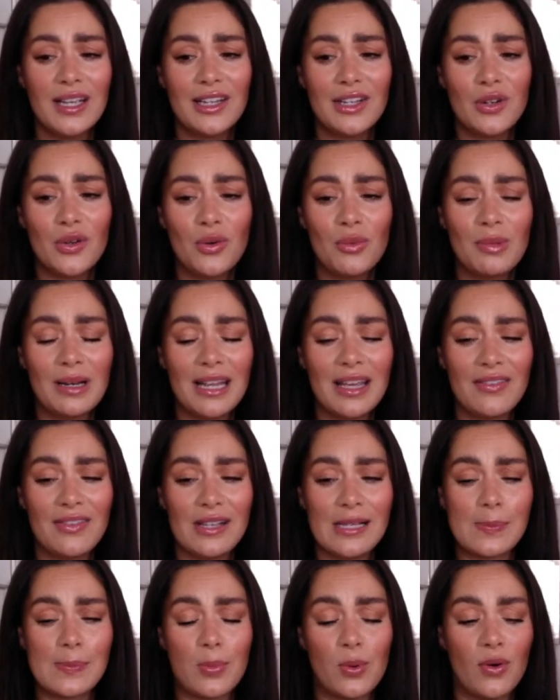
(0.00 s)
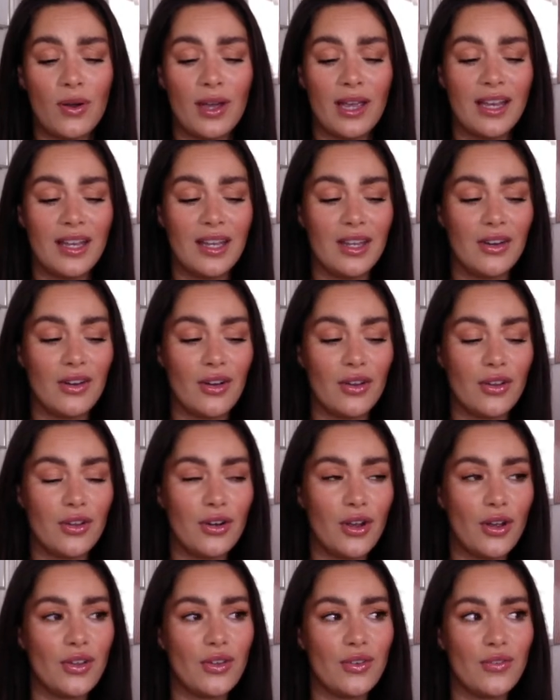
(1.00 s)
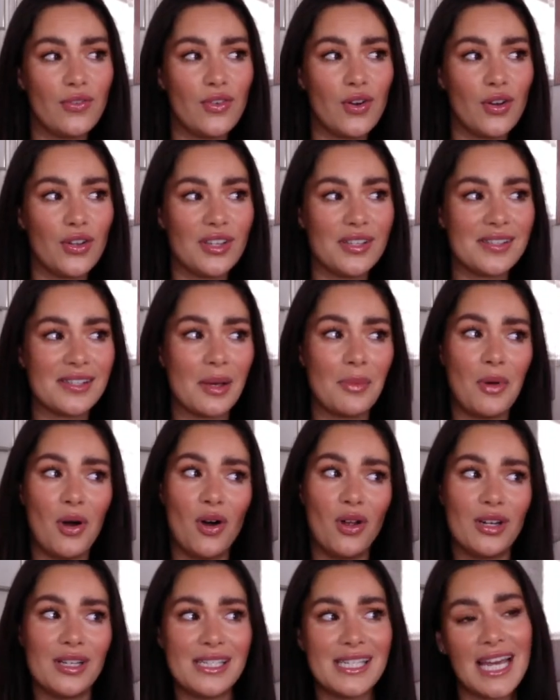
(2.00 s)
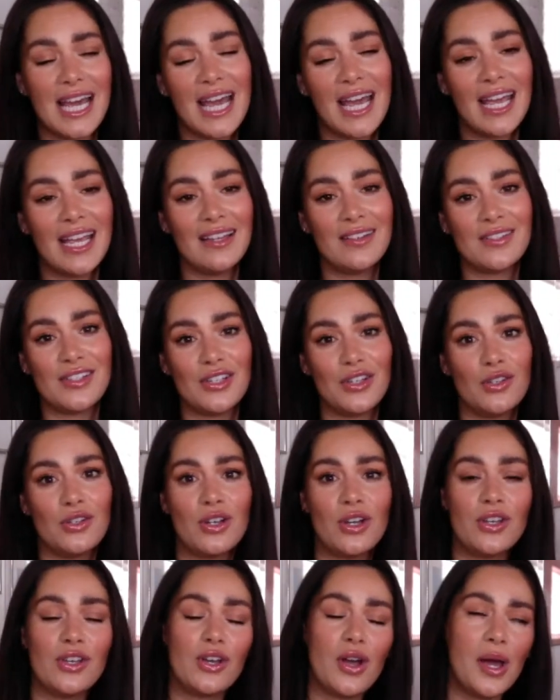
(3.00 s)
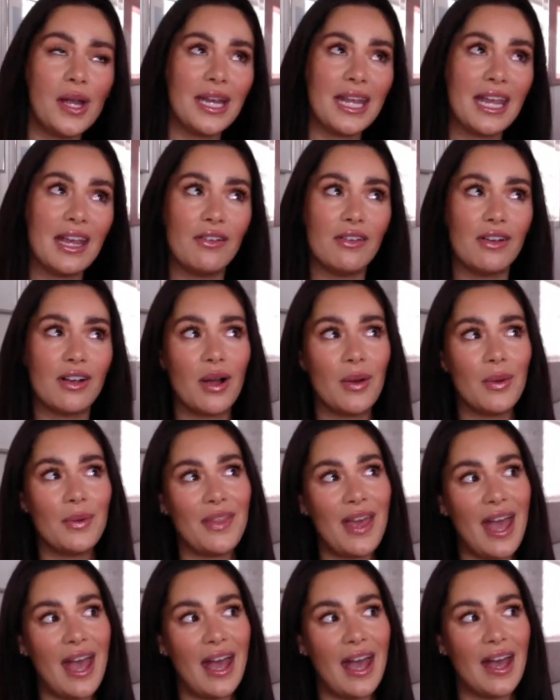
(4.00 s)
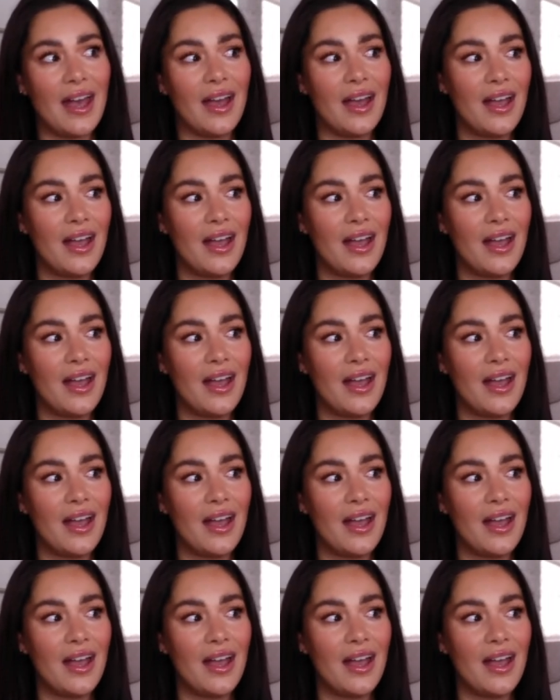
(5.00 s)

Normally at this point, you know you've got your summer holidays and you know you're going here and going there.